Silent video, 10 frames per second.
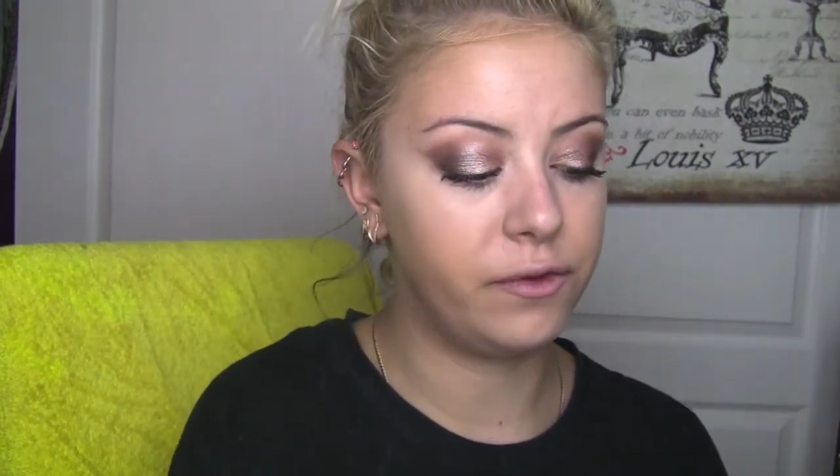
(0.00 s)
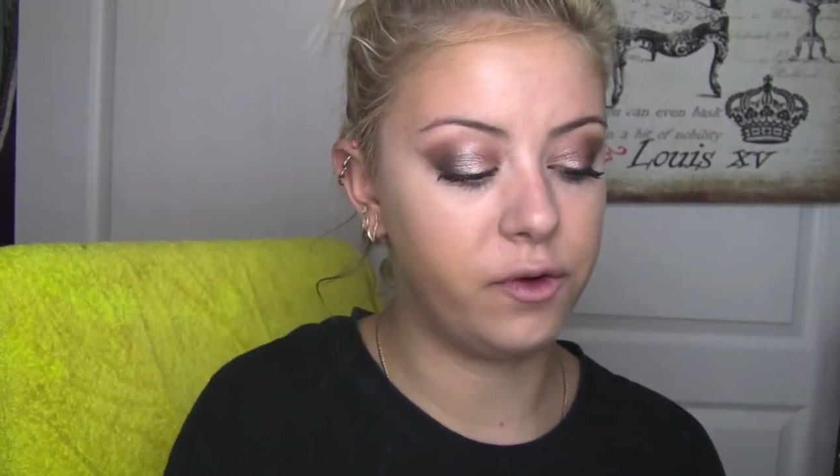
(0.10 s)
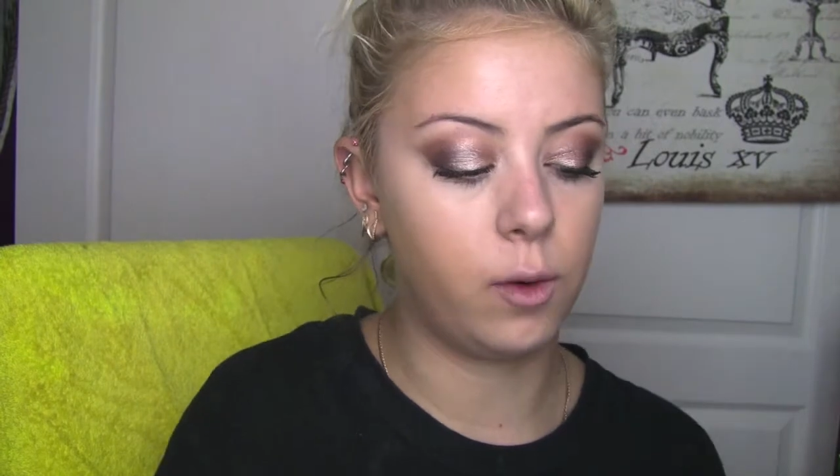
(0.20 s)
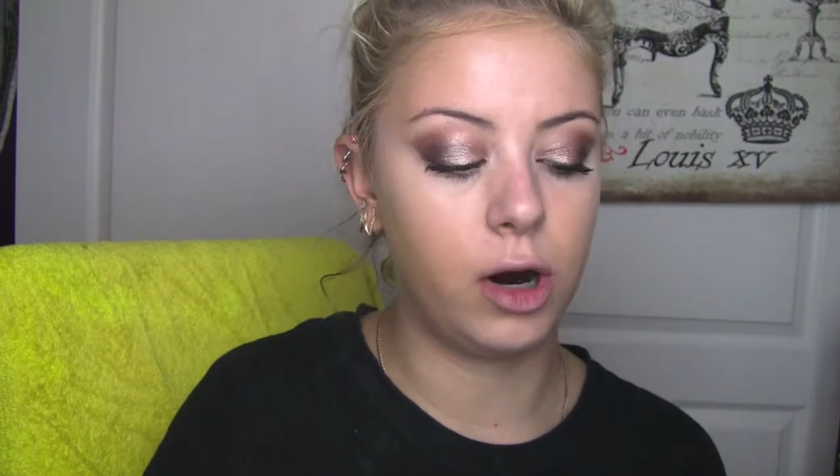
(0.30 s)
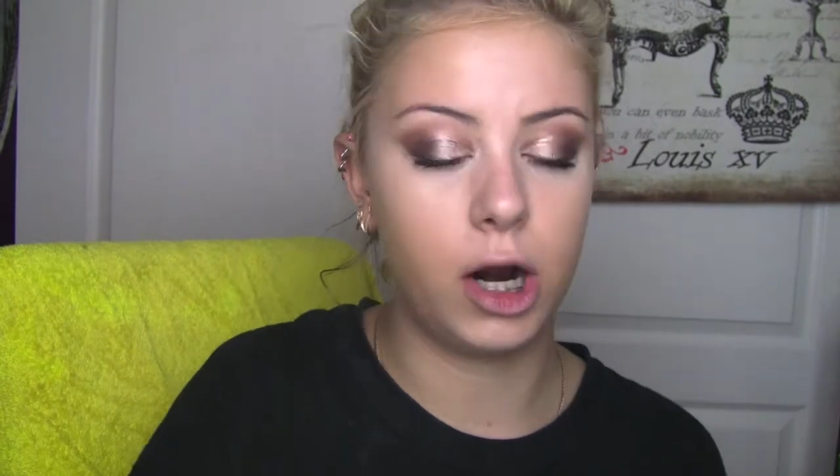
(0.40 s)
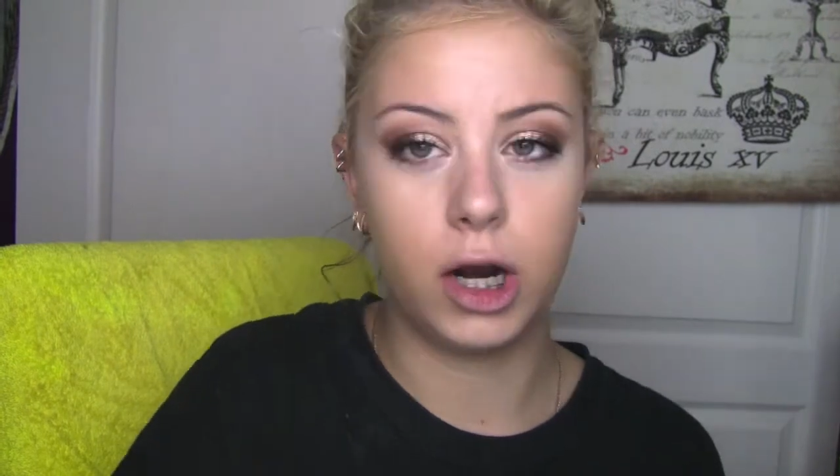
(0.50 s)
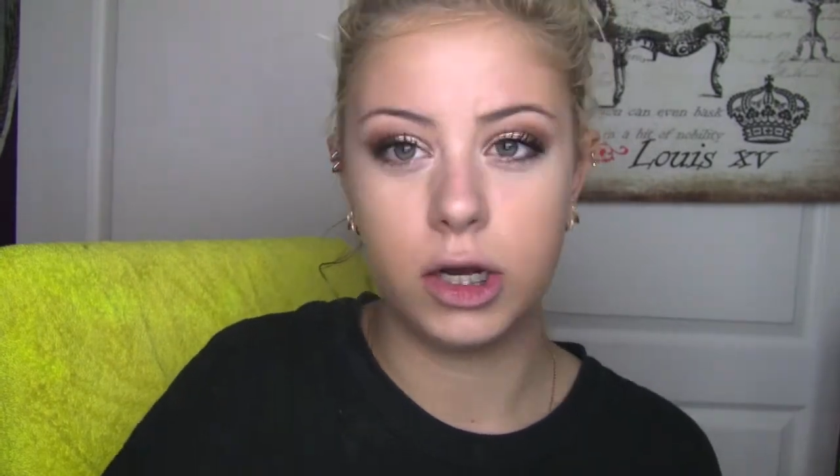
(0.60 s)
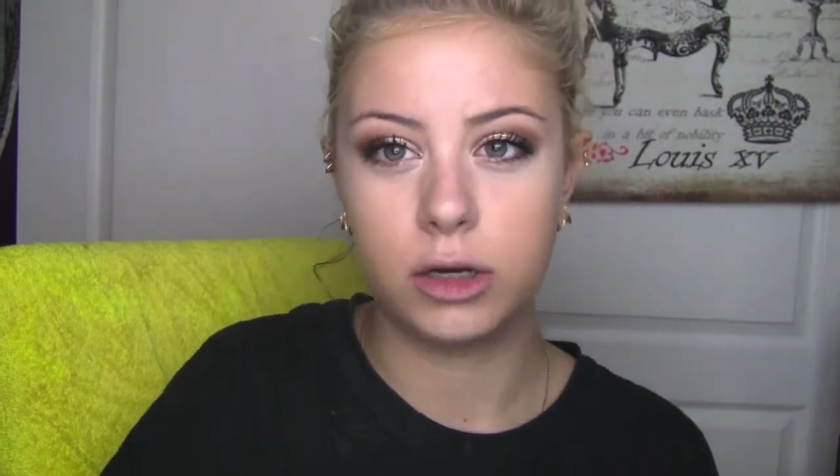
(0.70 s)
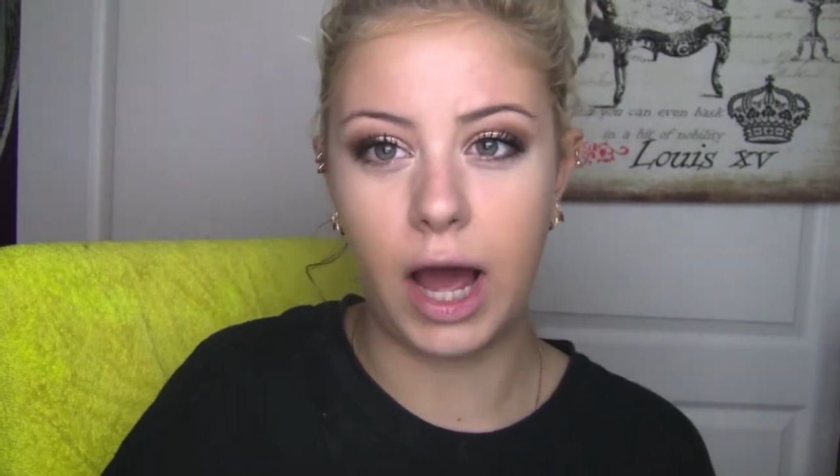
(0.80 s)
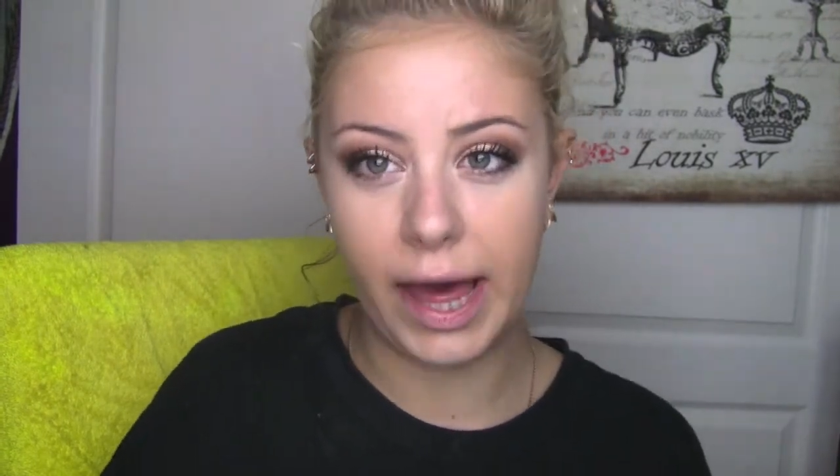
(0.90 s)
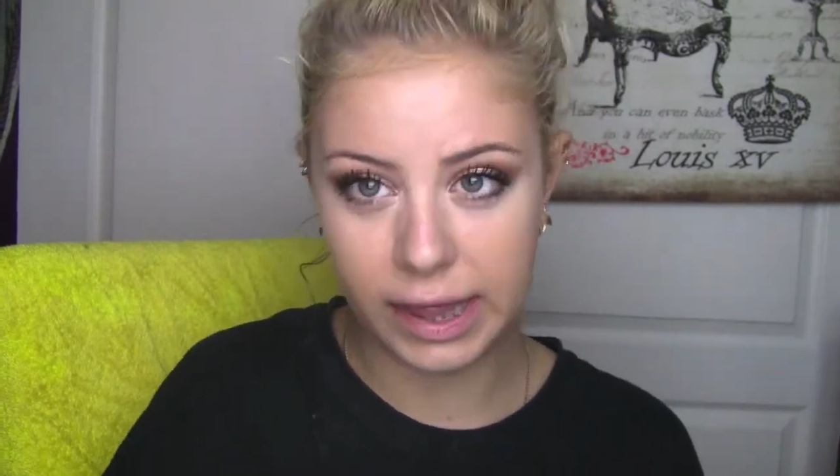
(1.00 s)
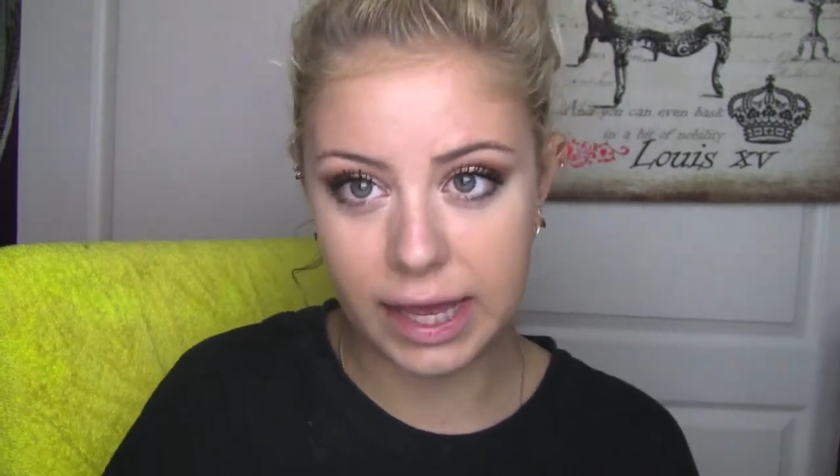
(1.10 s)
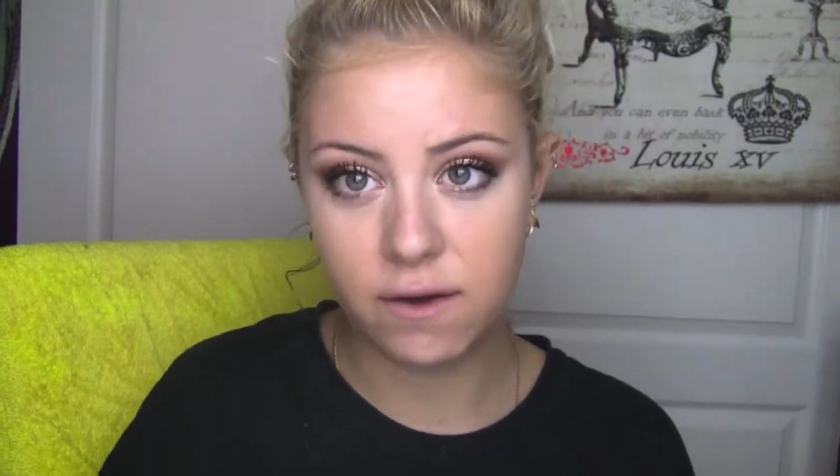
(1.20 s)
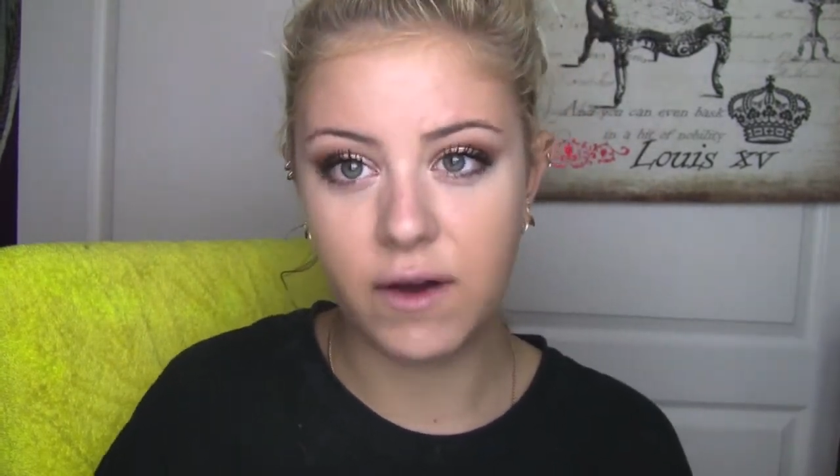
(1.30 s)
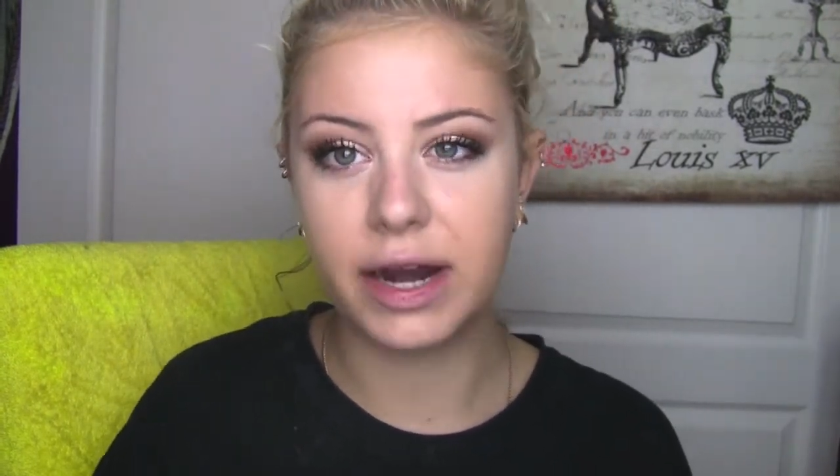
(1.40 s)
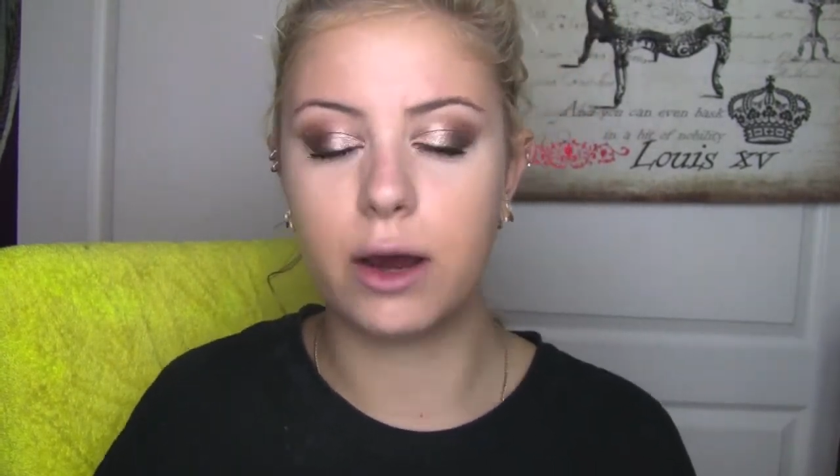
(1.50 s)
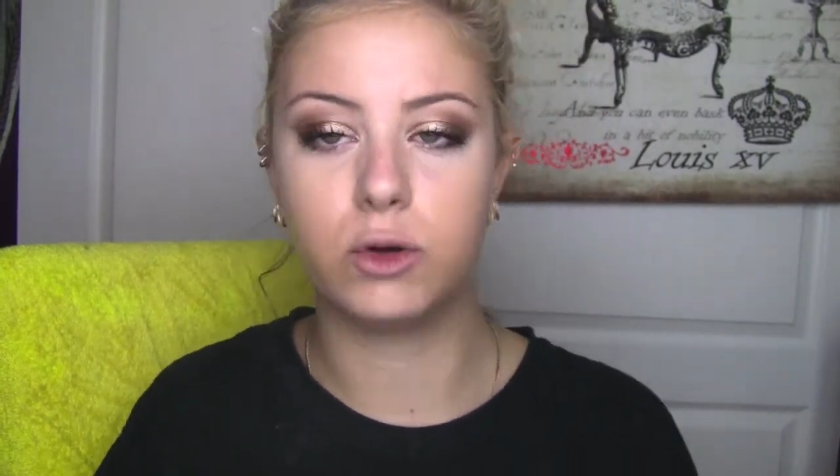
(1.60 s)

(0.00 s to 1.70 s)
before I leave,